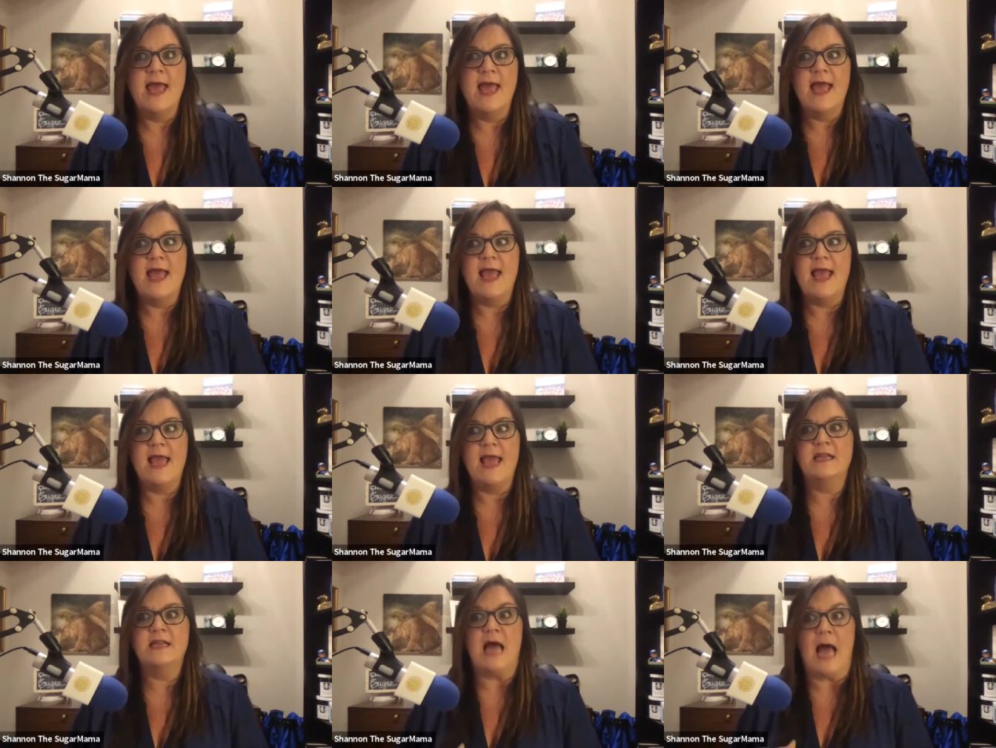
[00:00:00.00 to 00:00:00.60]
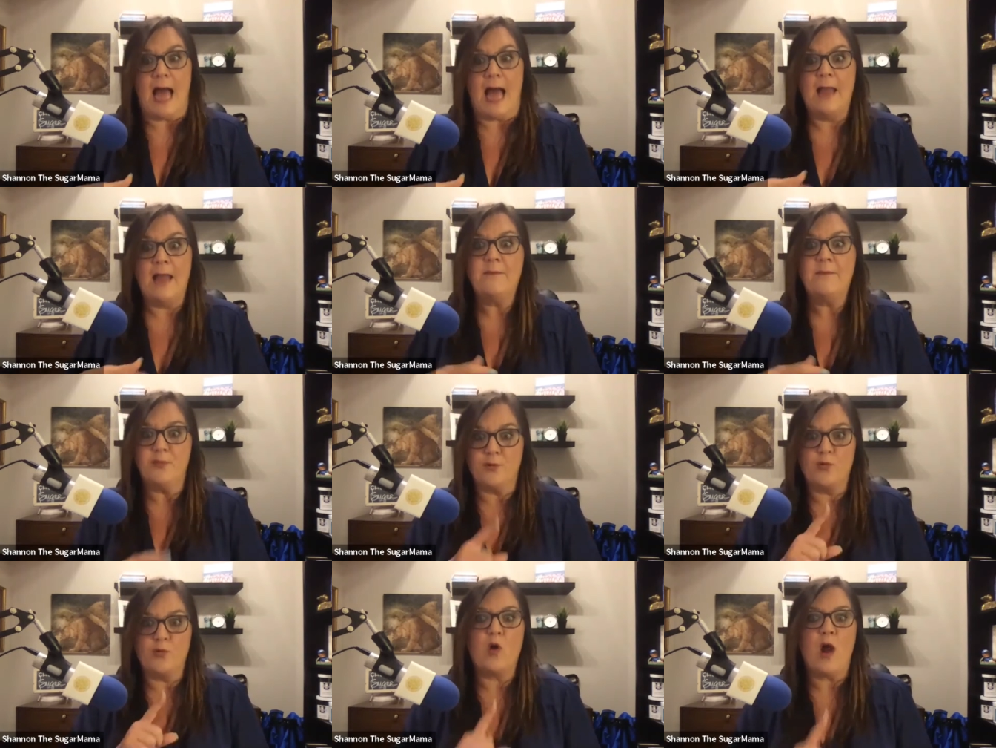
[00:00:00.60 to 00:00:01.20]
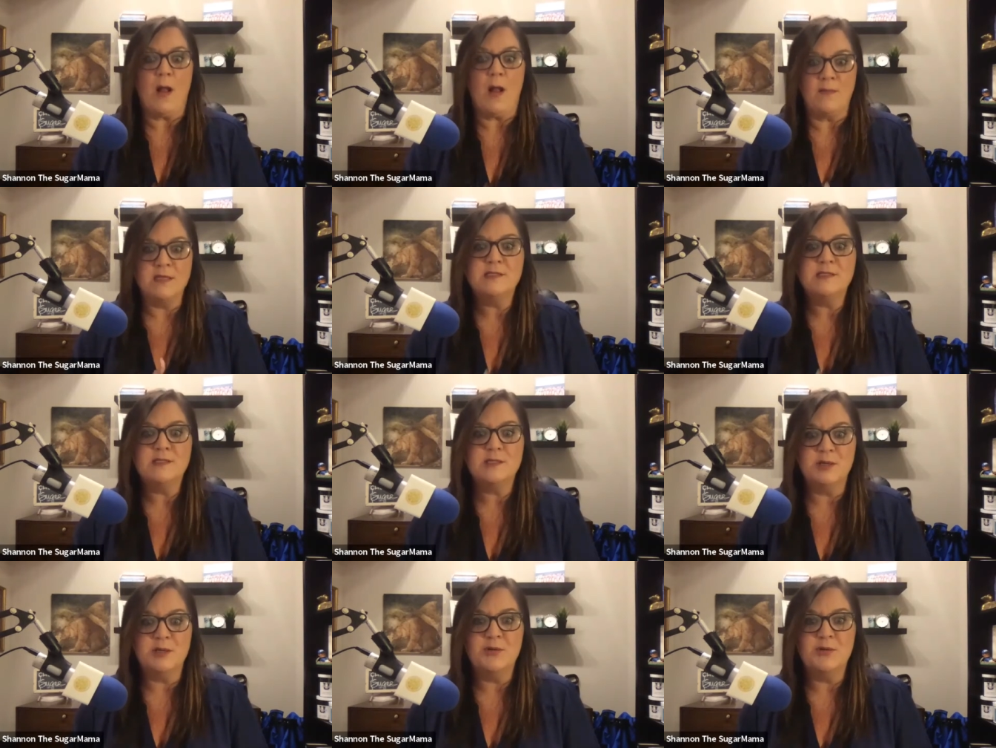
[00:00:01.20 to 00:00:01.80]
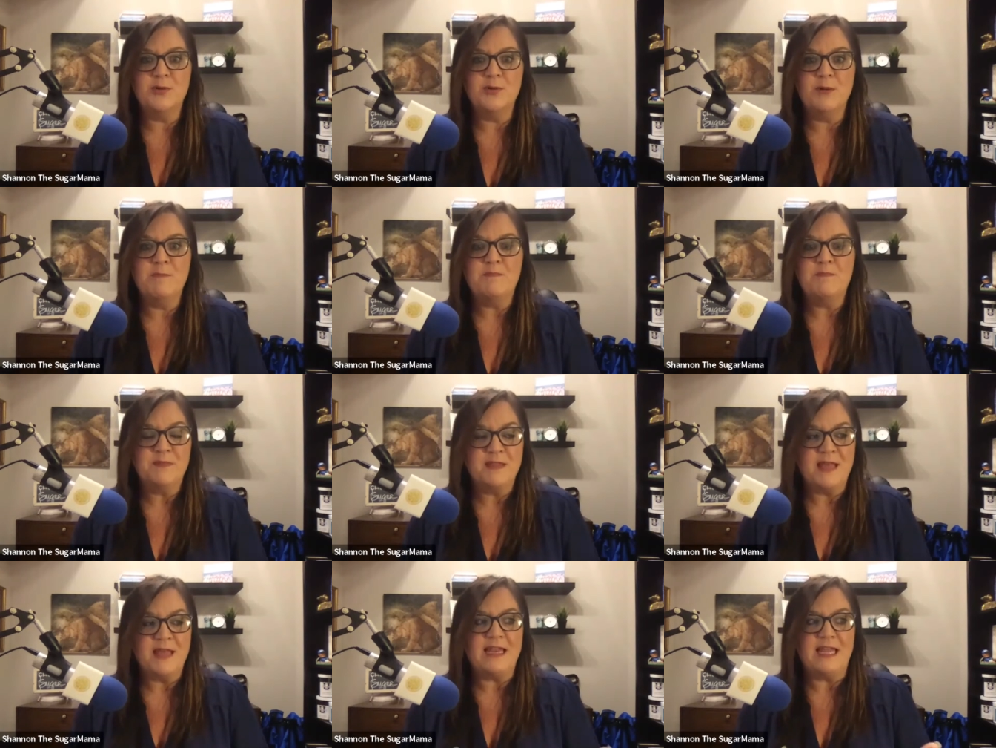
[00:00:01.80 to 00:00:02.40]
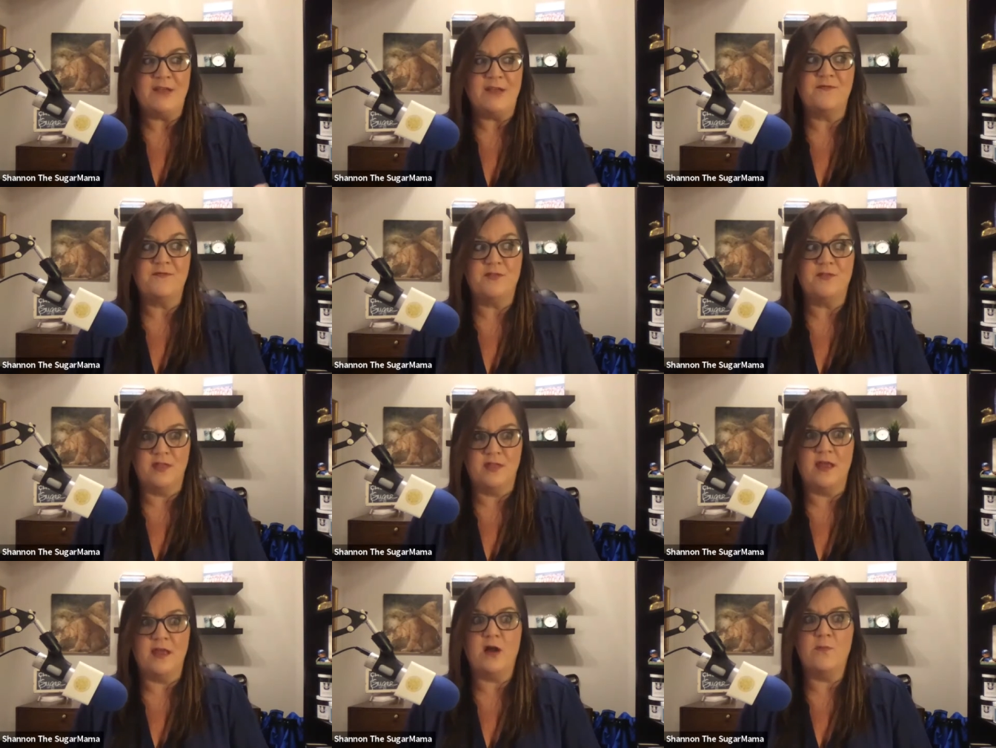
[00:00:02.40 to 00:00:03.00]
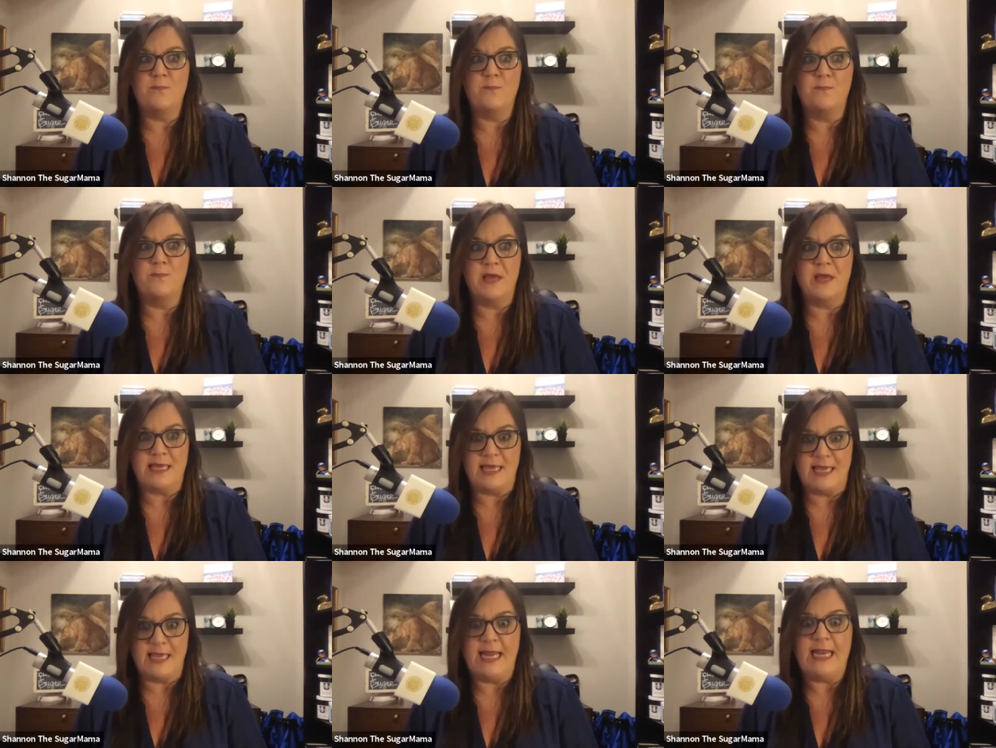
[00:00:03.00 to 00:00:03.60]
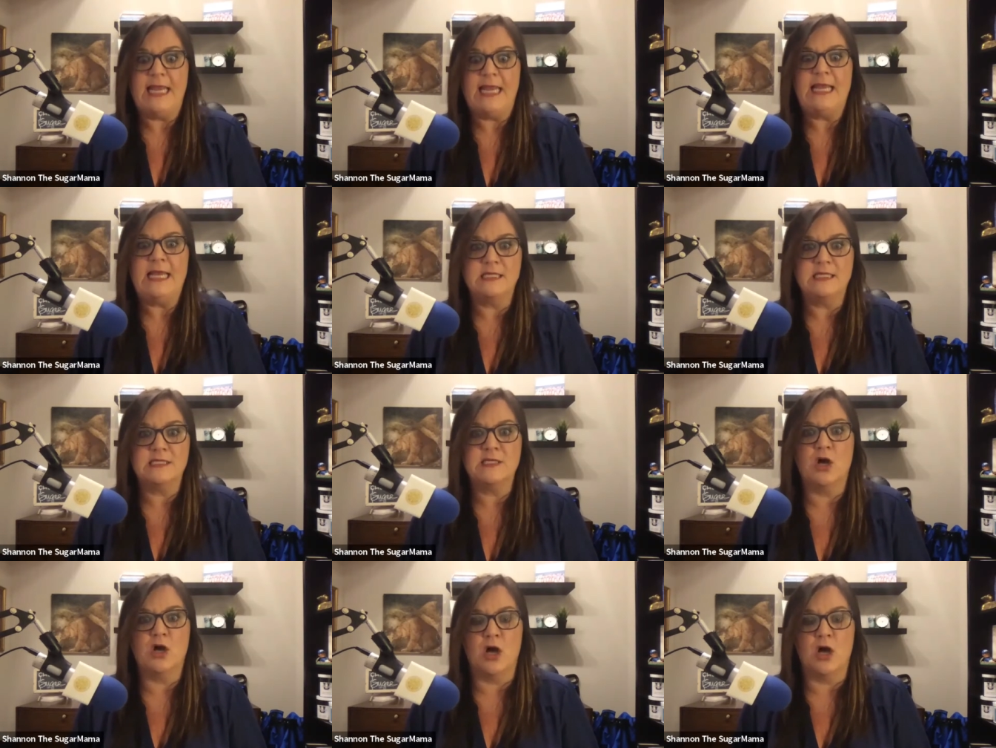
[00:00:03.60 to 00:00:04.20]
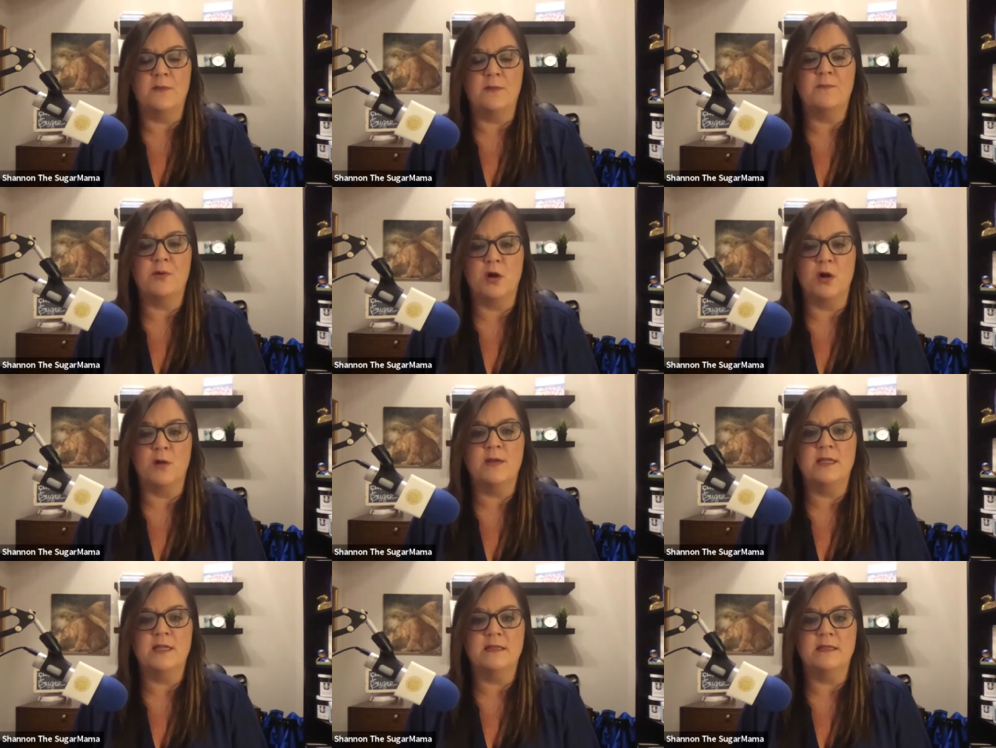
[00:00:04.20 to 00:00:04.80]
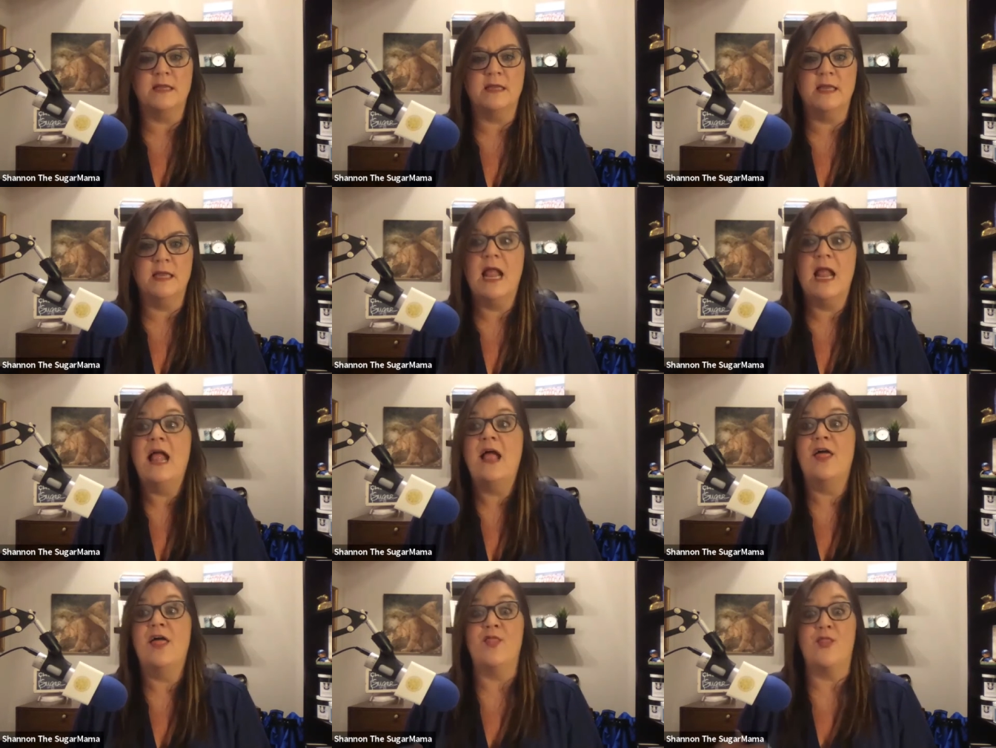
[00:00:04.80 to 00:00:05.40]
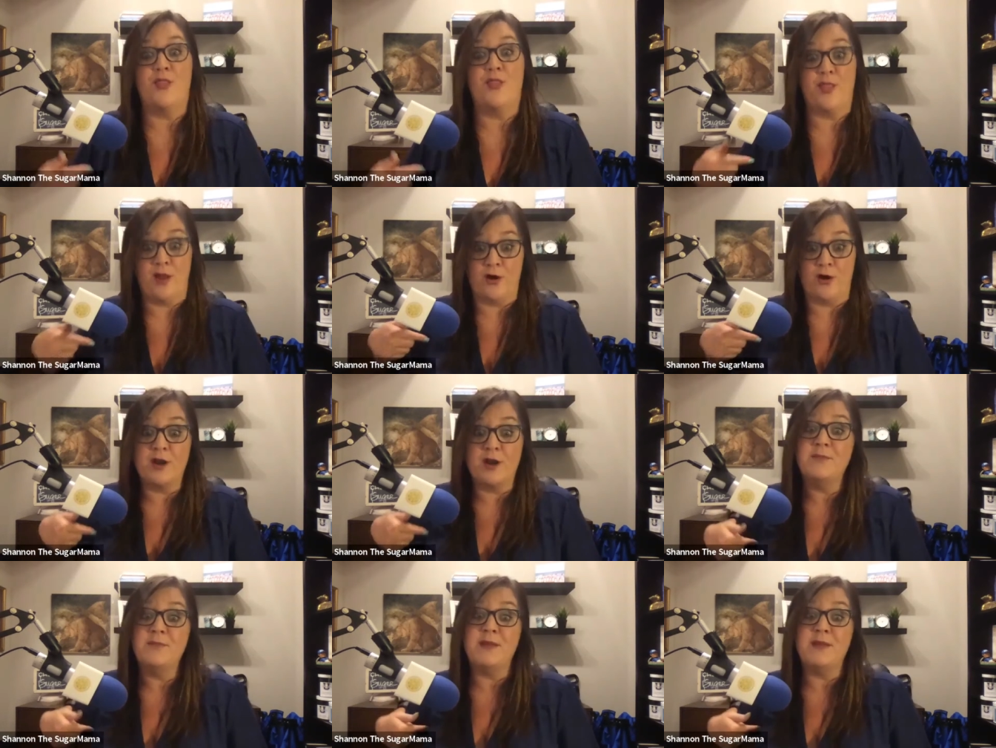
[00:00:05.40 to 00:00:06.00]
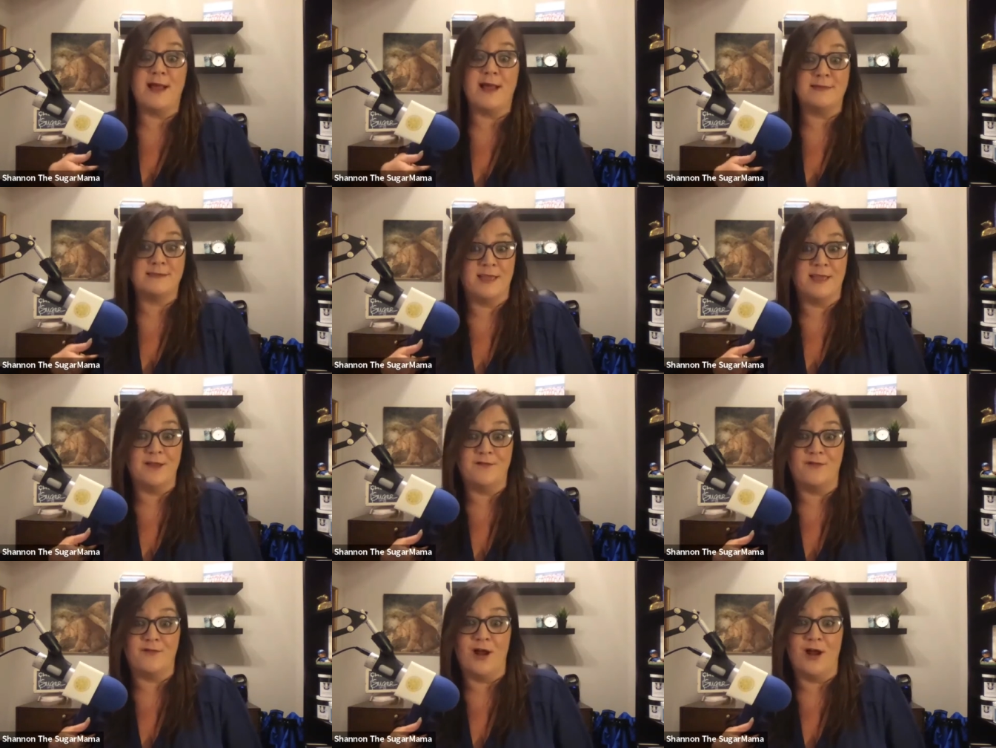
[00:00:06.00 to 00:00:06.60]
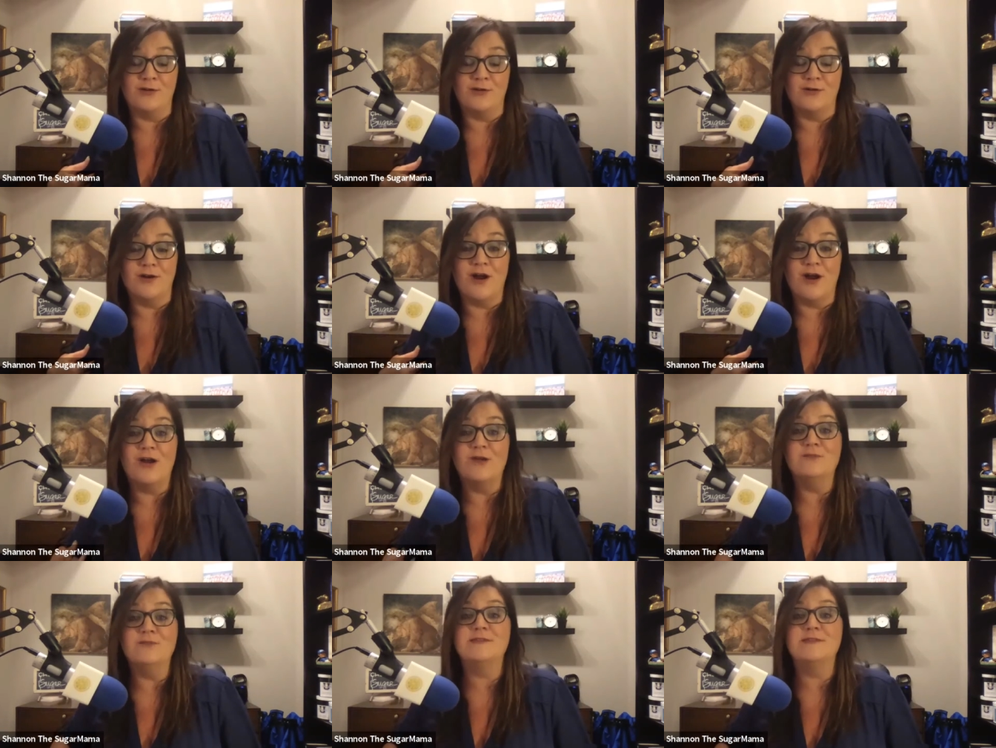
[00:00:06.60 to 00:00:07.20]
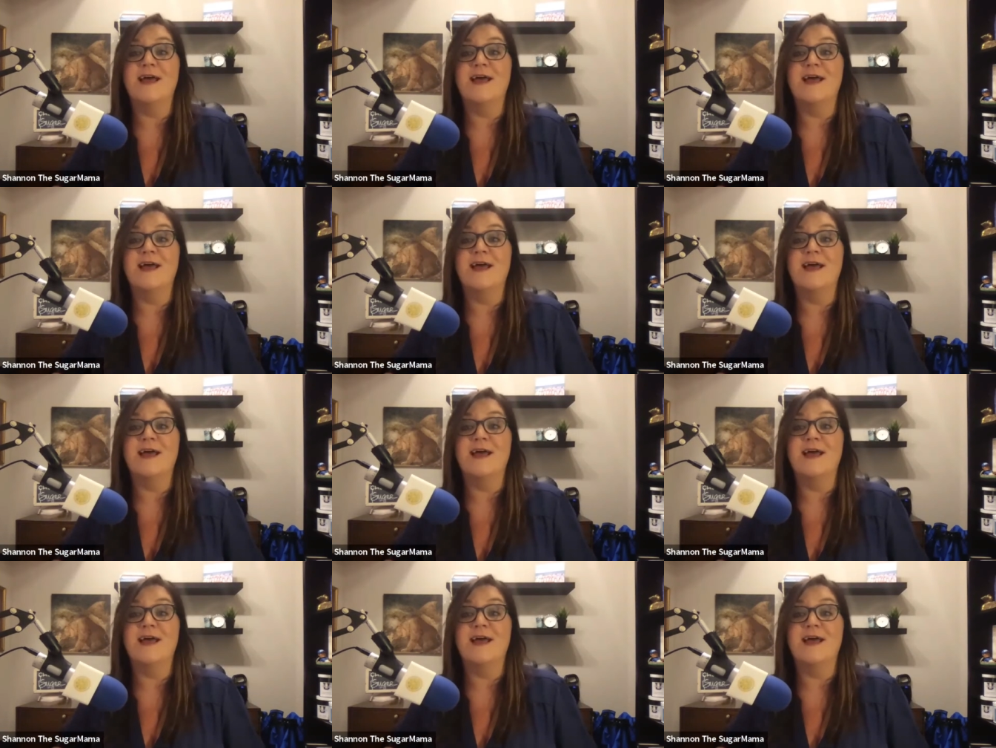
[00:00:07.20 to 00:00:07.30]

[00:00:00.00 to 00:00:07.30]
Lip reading: And I promise you that if their bikini is gone permanently, they're going to be asking for underarms.